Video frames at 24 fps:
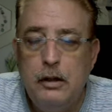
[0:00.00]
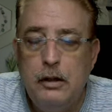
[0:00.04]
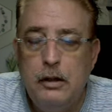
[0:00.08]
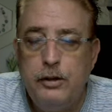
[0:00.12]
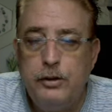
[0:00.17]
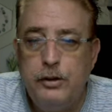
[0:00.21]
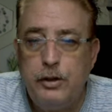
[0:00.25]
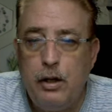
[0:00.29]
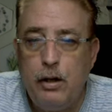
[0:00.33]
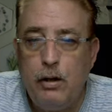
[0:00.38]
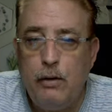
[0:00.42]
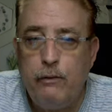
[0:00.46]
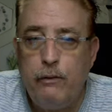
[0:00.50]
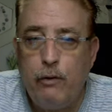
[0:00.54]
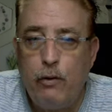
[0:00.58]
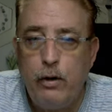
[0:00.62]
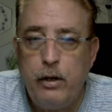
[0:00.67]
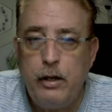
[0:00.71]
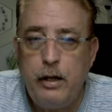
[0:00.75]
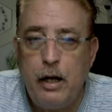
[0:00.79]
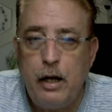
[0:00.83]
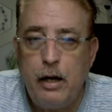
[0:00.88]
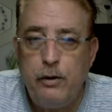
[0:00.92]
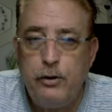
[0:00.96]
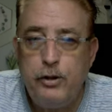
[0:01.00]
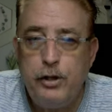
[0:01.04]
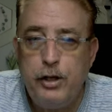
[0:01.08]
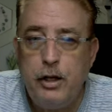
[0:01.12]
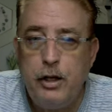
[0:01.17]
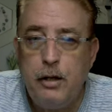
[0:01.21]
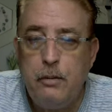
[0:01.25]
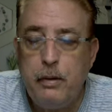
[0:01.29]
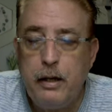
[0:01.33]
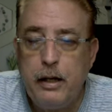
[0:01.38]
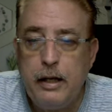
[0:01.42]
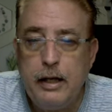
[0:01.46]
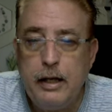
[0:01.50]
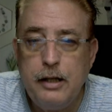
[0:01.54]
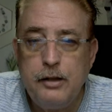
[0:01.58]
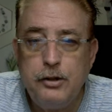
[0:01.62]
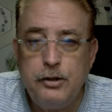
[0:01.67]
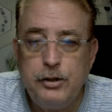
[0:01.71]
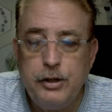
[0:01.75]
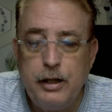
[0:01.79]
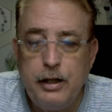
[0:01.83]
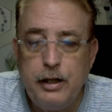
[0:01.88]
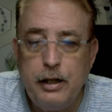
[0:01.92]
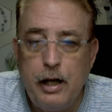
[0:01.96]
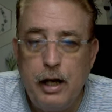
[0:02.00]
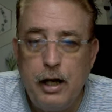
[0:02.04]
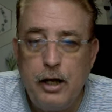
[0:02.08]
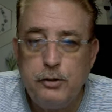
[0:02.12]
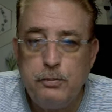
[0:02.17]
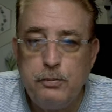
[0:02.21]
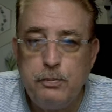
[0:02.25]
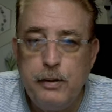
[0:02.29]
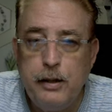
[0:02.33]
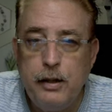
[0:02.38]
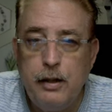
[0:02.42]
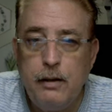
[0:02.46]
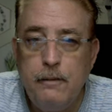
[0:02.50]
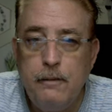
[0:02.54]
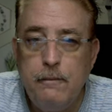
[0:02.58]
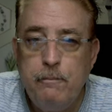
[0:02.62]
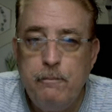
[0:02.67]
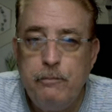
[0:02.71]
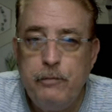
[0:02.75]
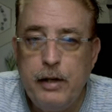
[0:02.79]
So $40 a year, but it gets us in the hospital,